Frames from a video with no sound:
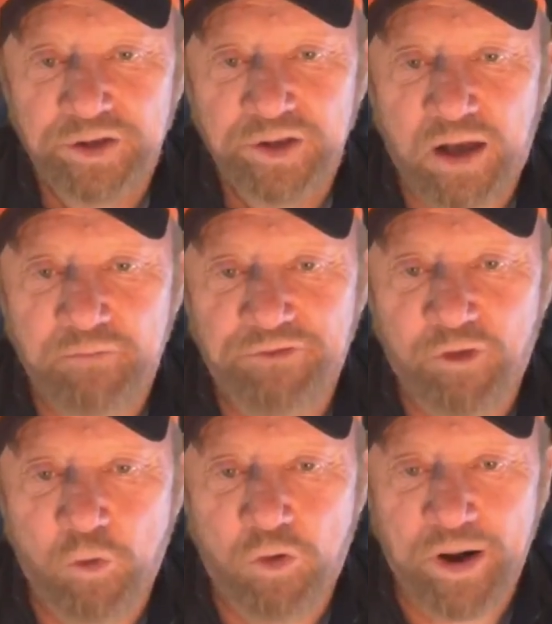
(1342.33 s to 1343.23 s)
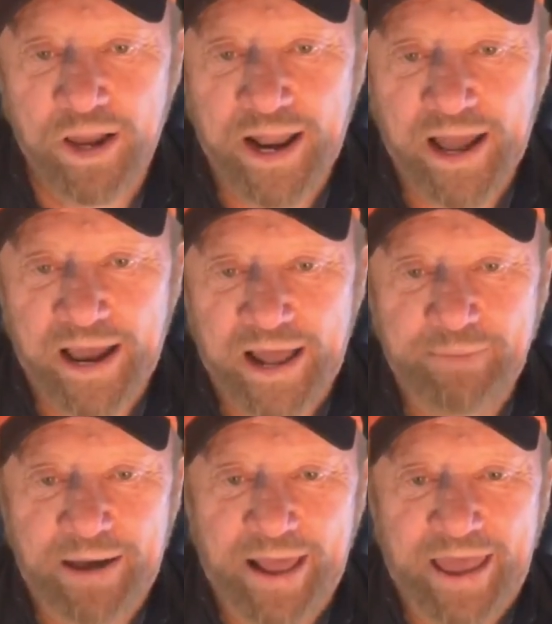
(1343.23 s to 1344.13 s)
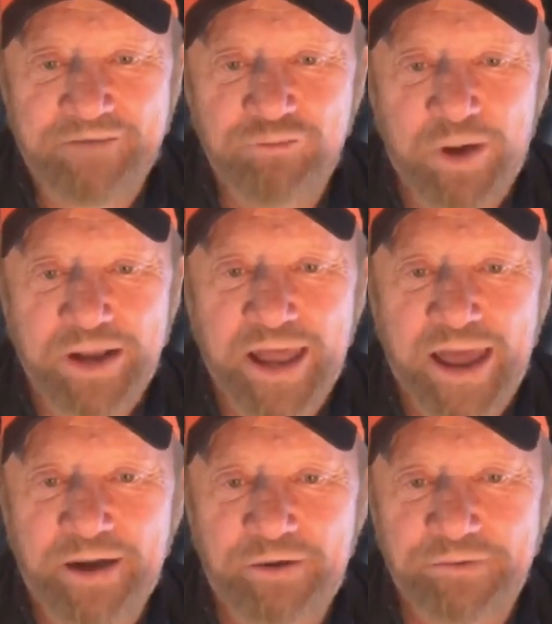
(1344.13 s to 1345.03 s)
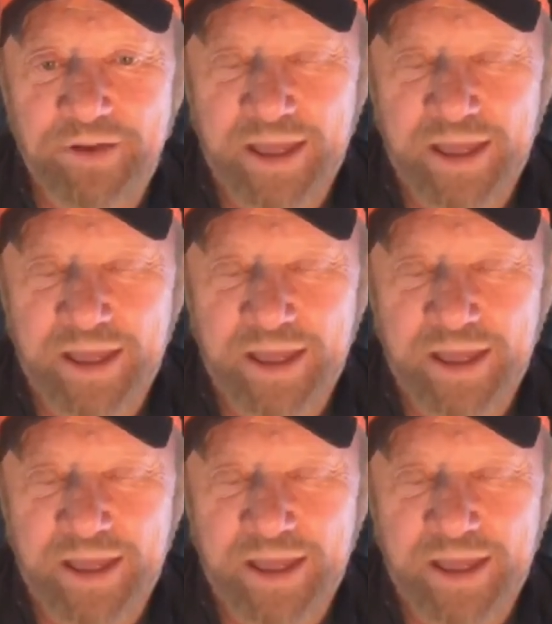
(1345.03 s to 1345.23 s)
top floor, and I got about halfway down